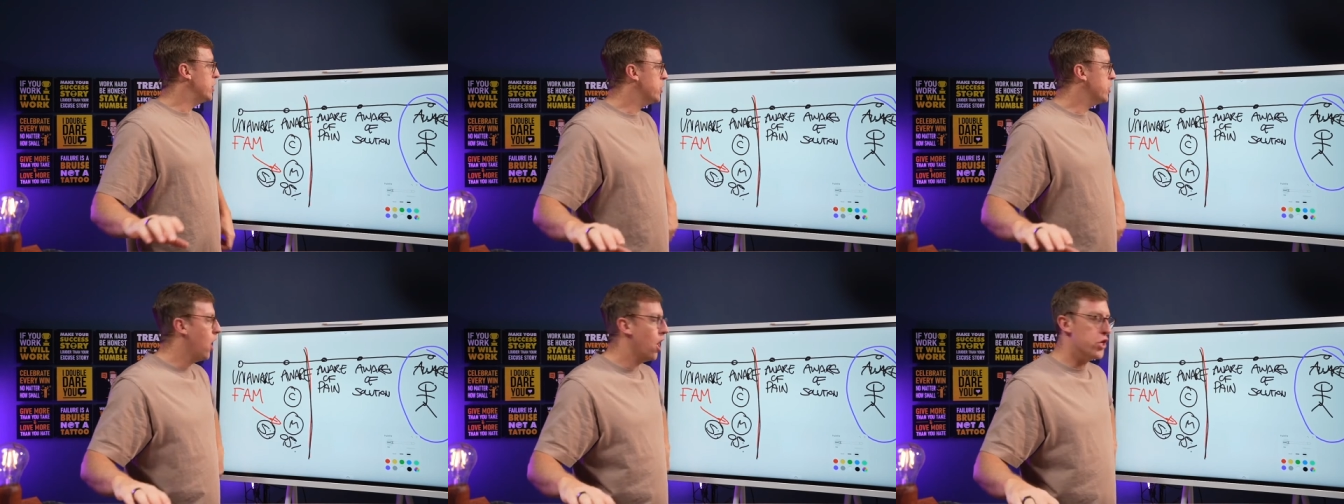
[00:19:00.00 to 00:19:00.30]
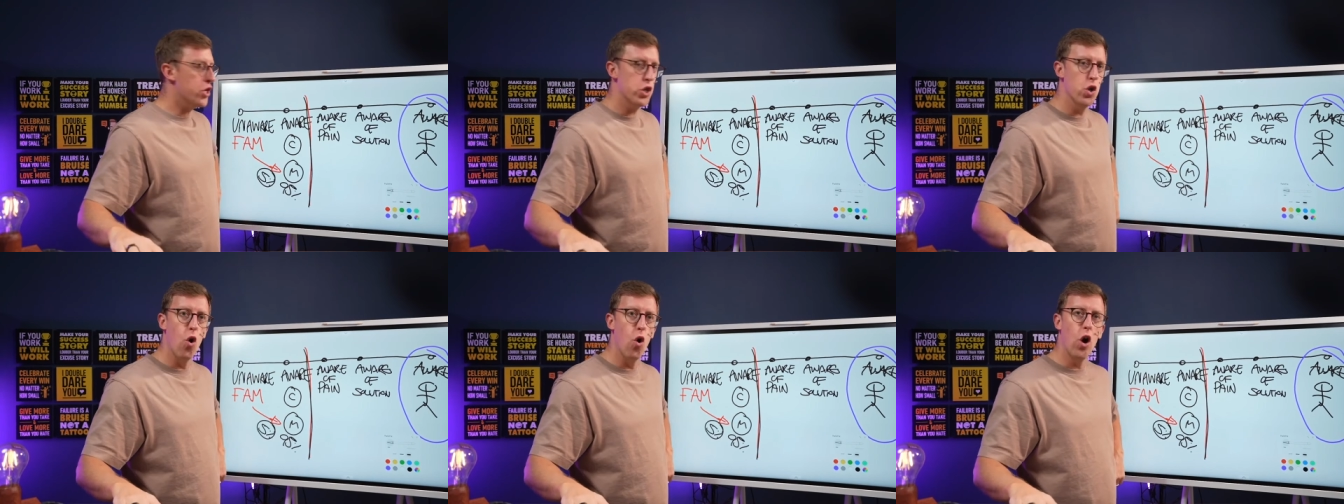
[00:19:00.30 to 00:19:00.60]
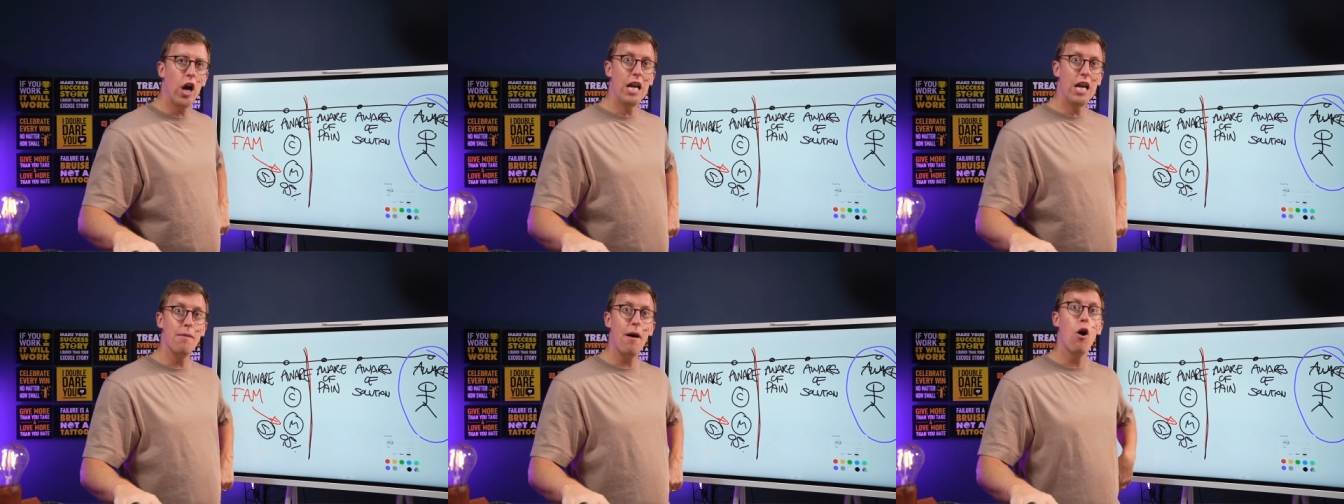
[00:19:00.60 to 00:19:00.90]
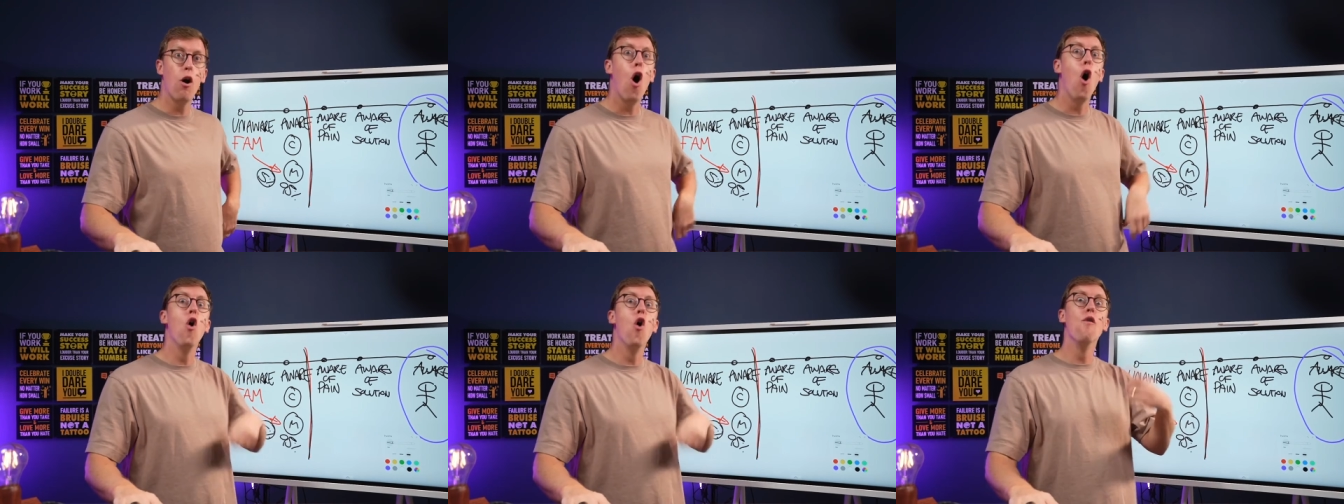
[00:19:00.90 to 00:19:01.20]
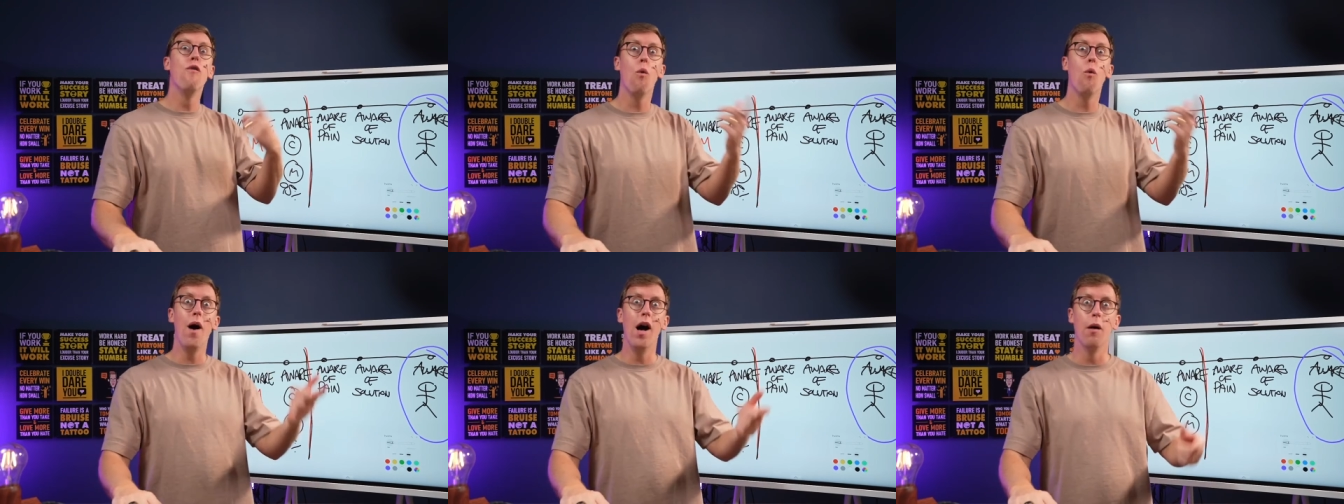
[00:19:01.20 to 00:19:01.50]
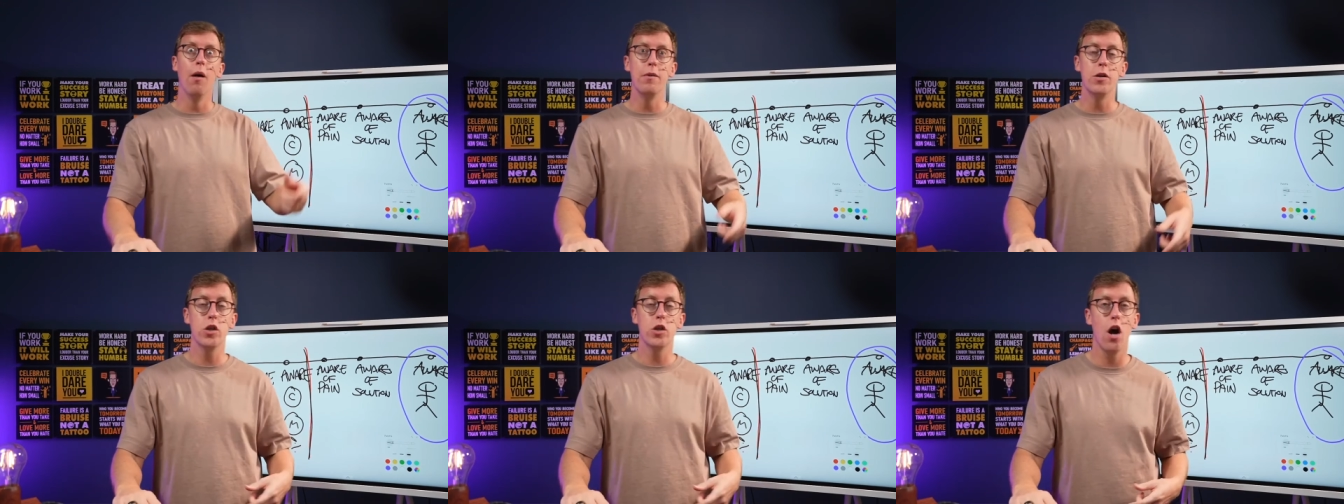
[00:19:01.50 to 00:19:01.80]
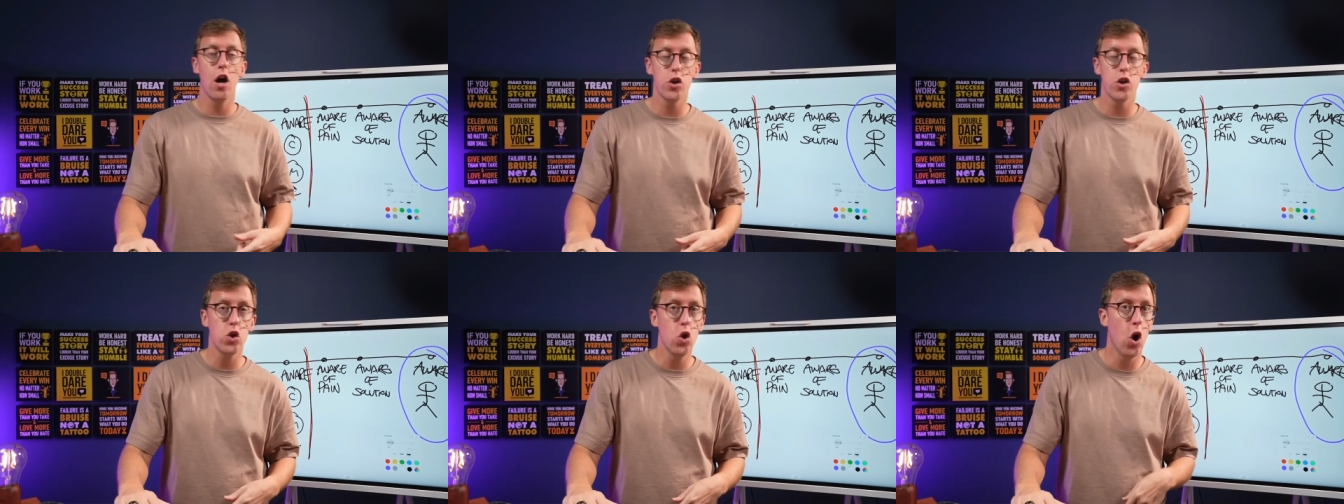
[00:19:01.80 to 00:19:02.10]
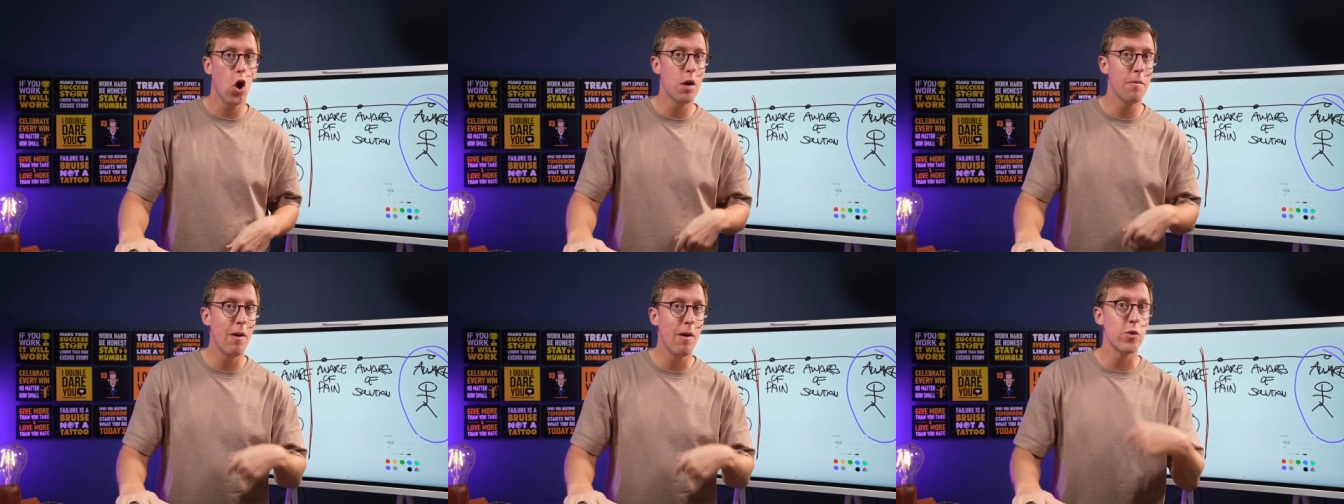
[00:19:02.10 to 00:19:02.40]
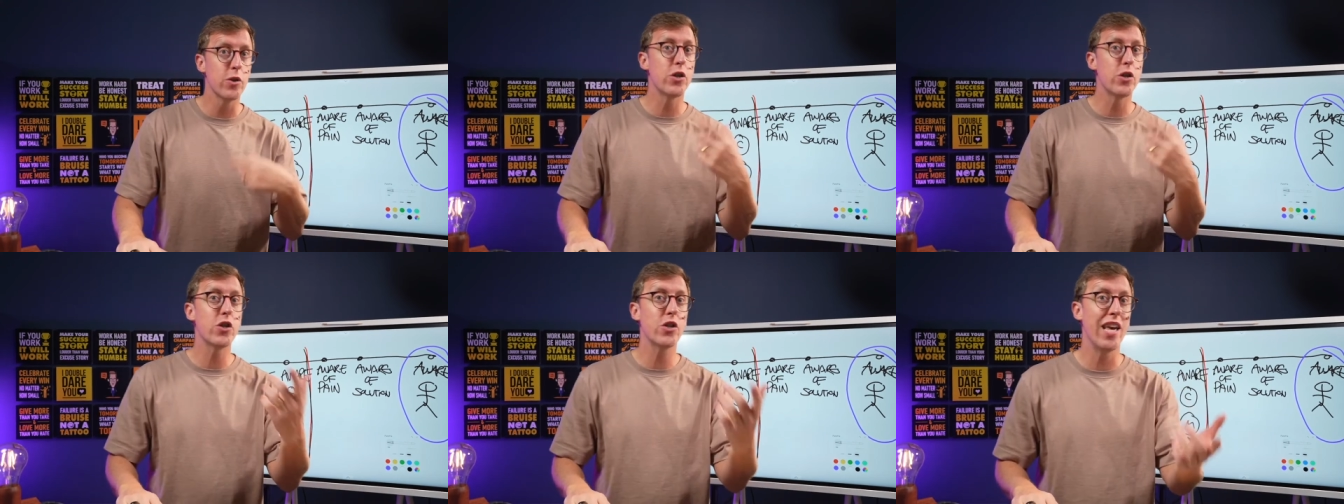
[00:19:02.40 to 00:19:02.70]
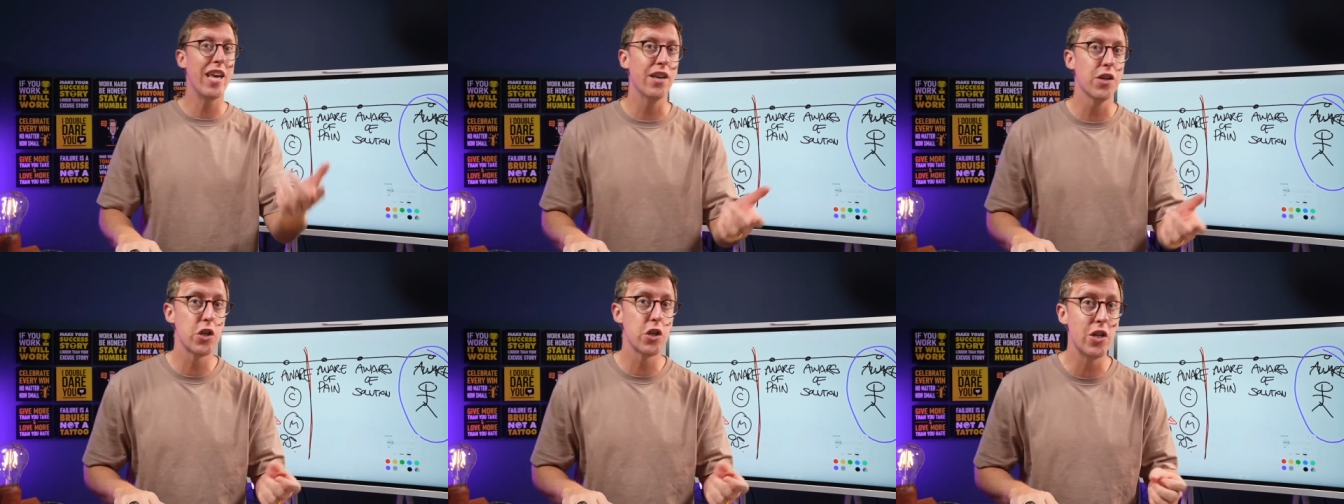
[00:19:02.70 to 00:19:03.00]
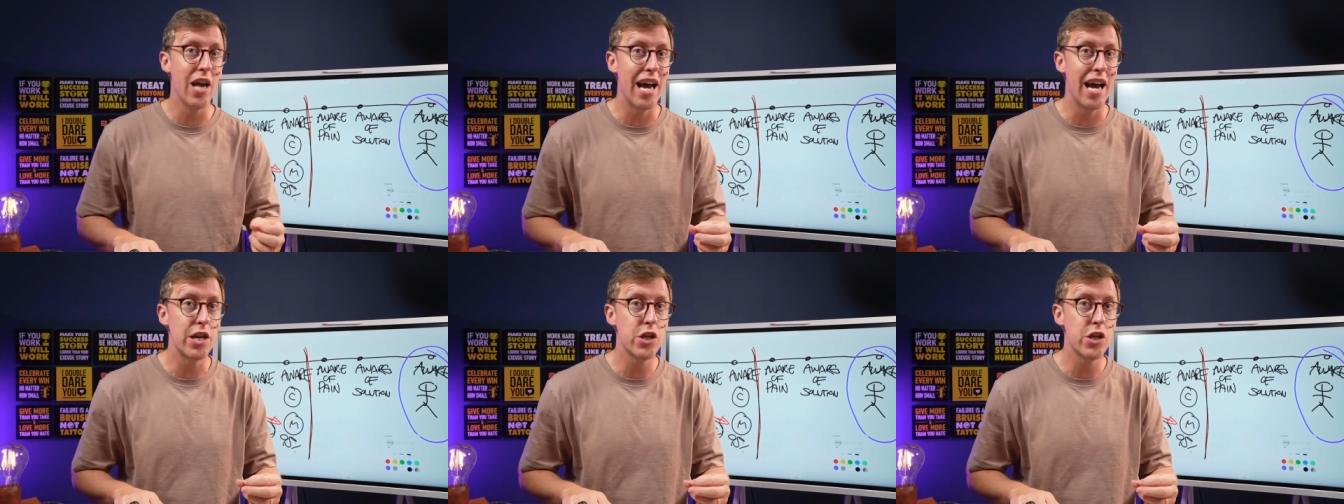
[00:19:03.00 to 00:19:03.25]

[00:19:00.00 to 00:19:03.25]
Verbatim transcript: starts talking about overwhelm. He starts talking about skill set.